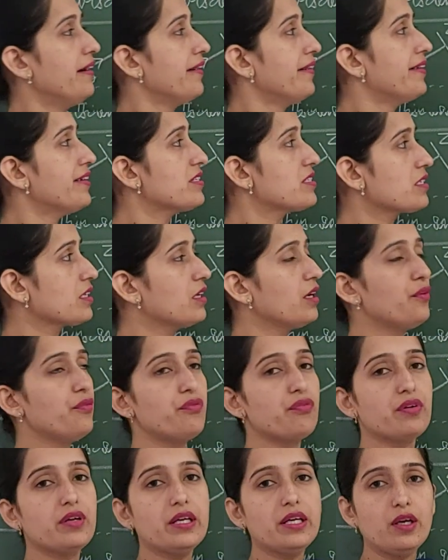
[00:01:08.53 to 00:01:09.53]

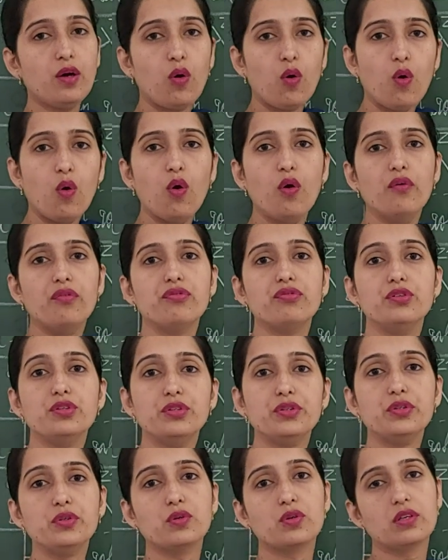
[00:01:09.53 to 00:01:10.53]
discovery of
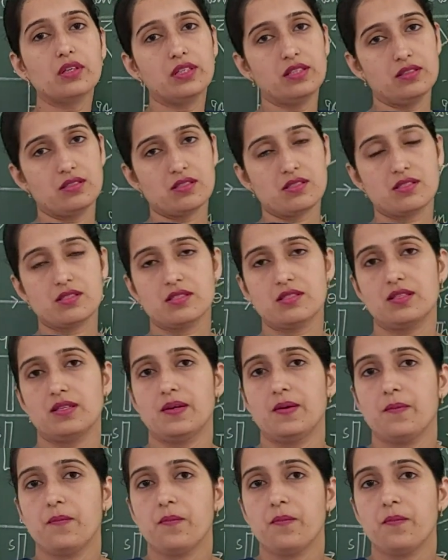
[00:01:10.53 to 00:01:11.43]
nucleus.